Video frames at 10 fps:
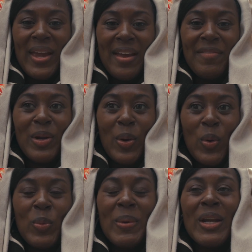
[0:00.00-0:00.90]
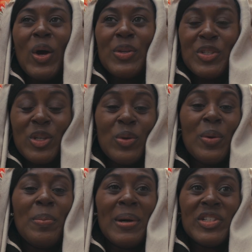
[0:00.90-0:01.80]
we have at home and
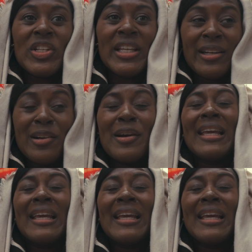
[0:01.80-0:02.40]
also much cleaner.